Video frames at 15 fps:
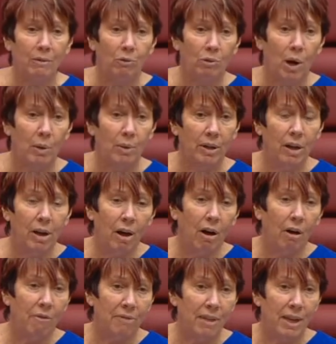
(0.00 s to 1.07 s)
thrown
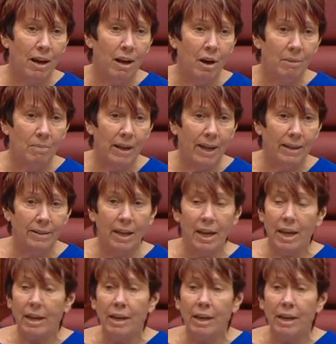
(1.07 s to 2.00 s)
off their homelands.